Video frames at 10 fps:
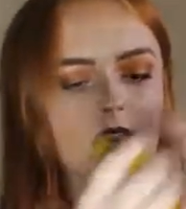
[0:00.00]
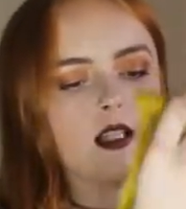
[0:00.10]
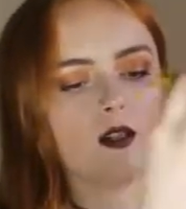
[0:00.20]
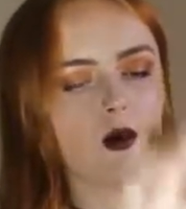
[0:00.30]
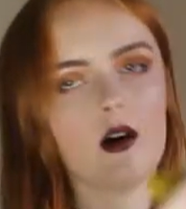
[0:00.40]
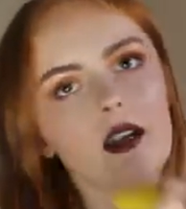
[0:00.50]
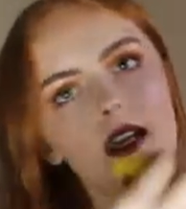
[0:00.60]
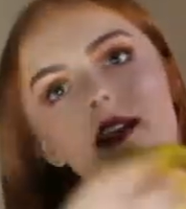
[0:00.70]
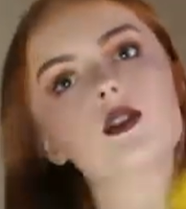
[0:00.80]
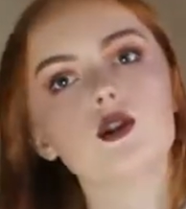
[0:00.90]
This one
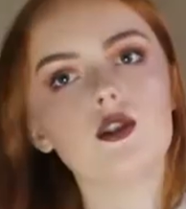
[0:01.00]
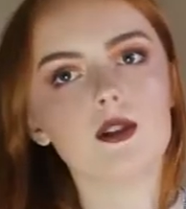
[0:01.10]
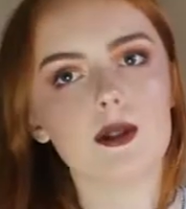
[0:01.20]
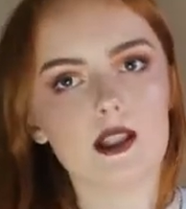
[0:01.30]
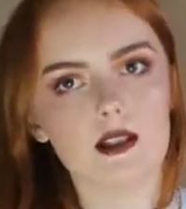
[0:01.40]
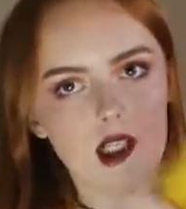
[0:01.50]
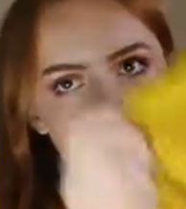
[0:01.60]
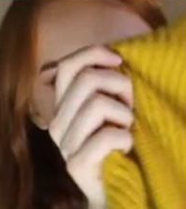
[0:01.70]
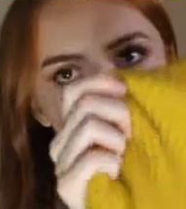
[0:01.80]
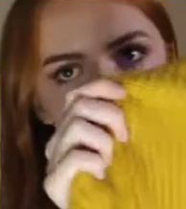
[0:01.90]
is also in this kind of like